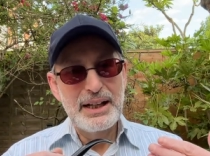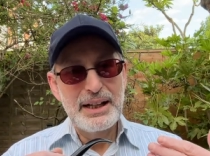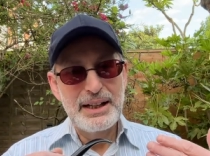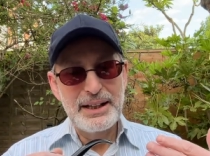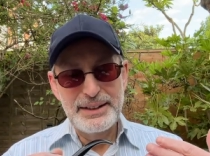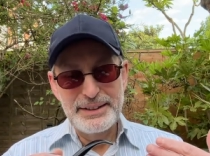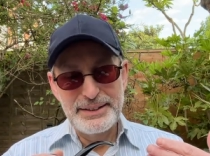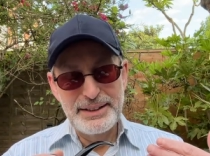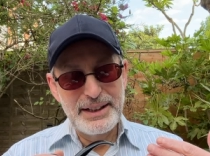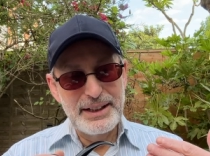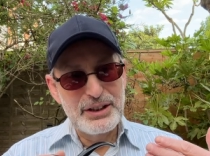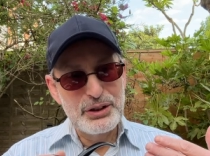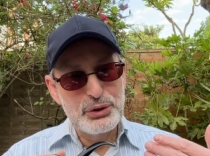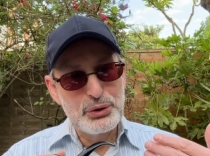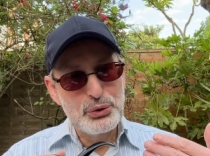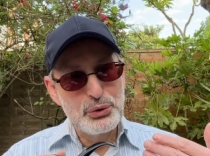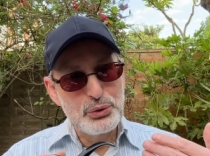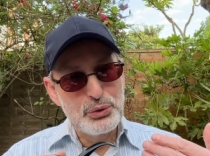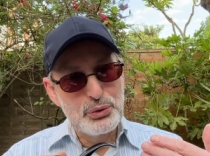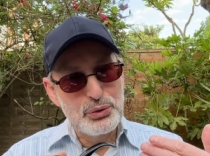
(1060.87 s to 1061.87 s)
and then
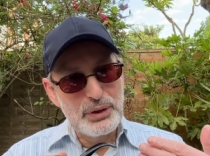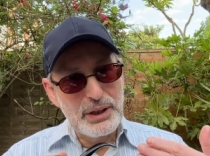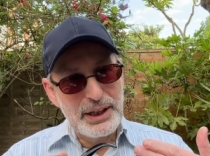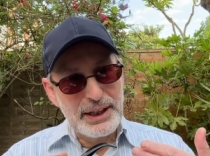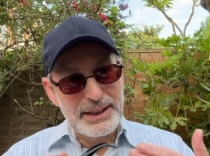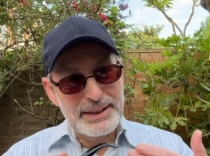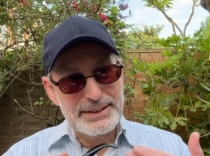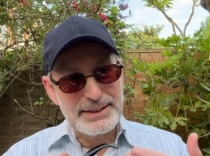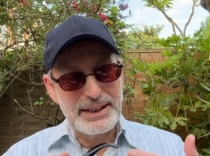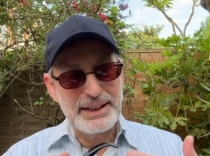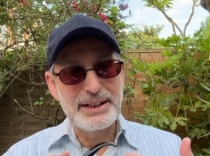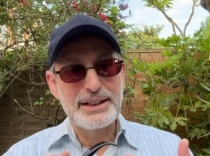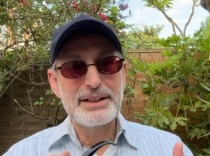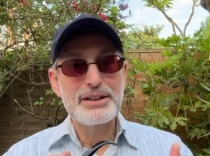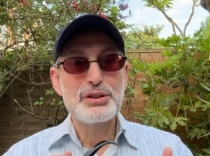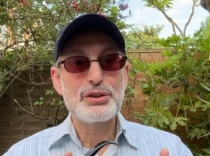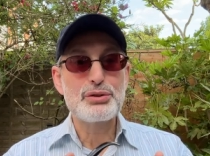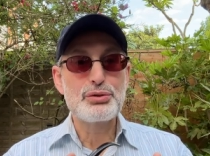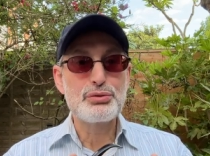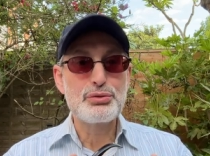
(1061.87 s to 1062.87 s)
you exhale
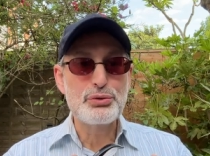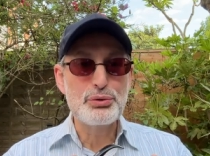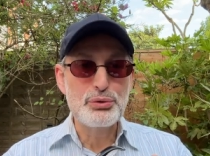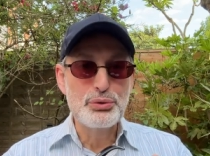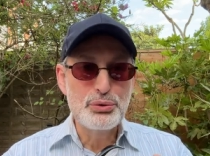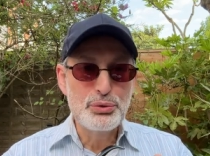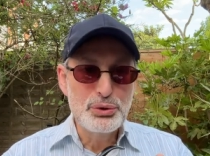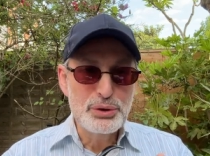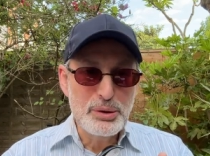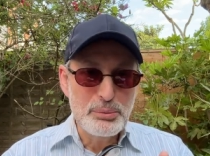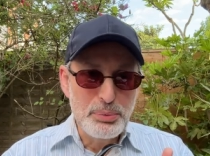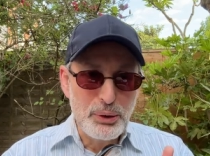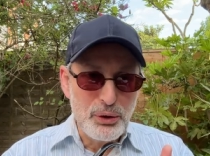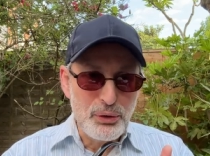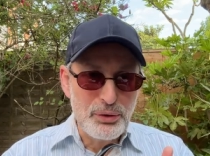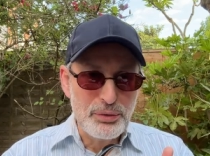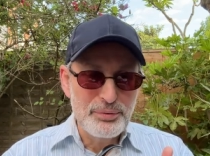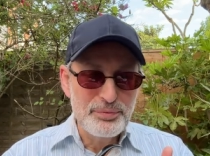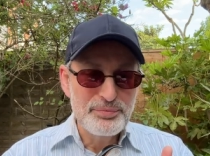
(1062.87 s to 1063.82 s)
through the bowl.